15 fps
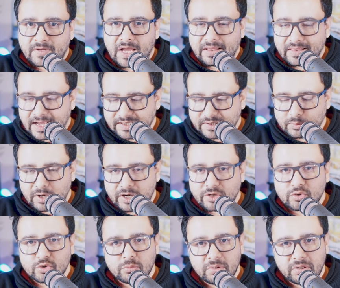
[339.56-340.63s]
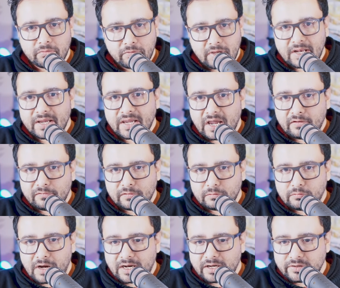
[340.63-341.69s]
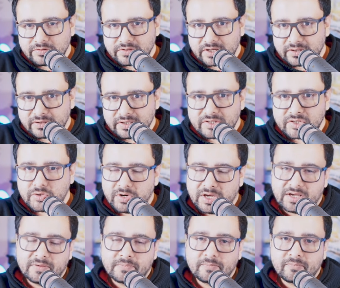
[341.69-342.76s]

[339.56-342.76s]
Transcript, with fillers: and that's why you should be really careful while using this trick